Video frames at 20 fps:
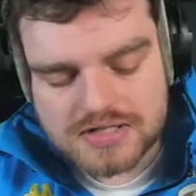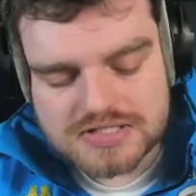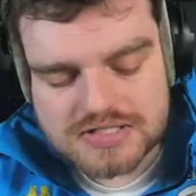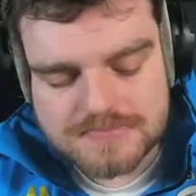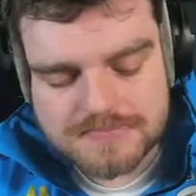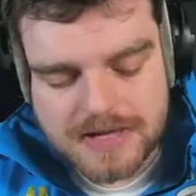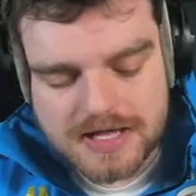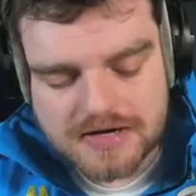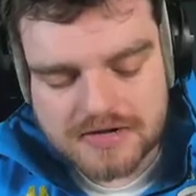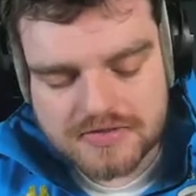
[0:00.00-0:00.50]
is
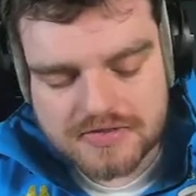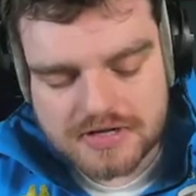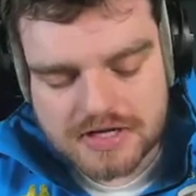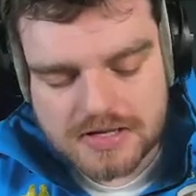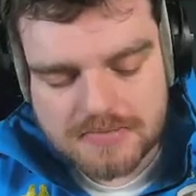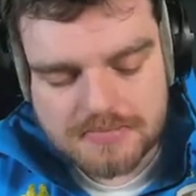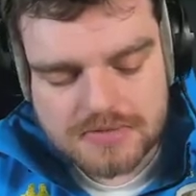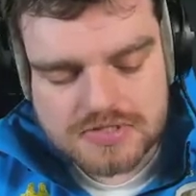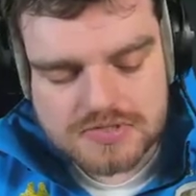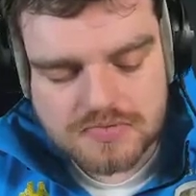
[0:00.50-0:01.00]
better than
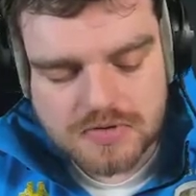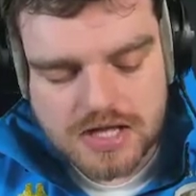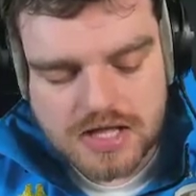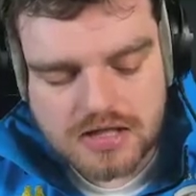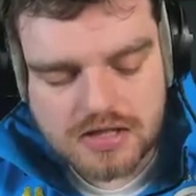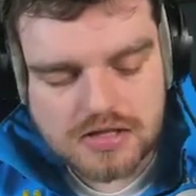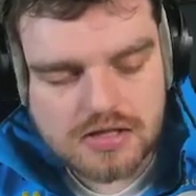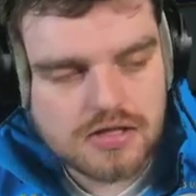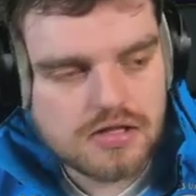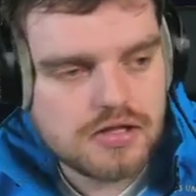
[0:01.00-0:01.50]
him as
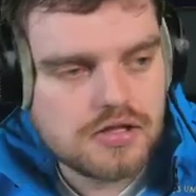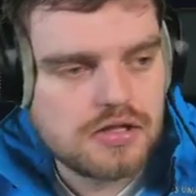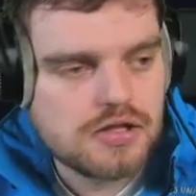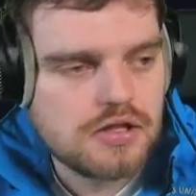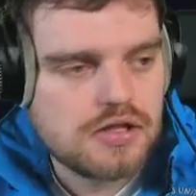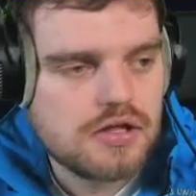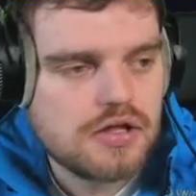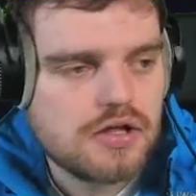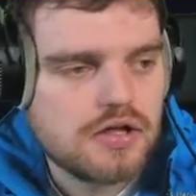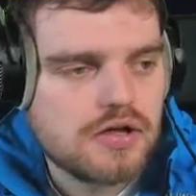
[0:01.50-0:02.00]
well?
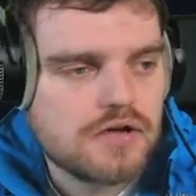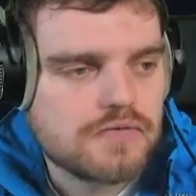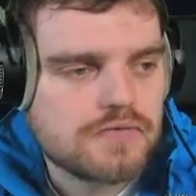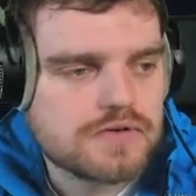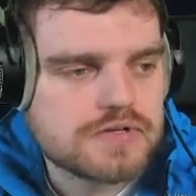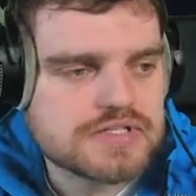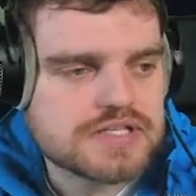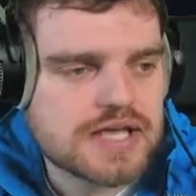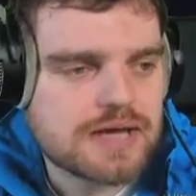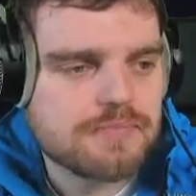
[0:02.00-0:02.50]

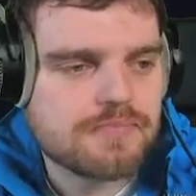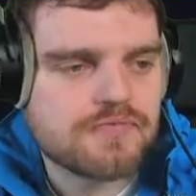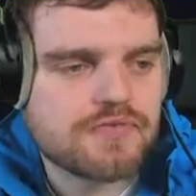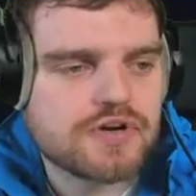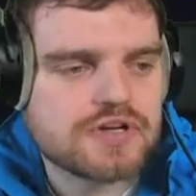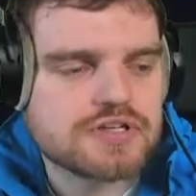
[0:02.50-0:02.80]
For a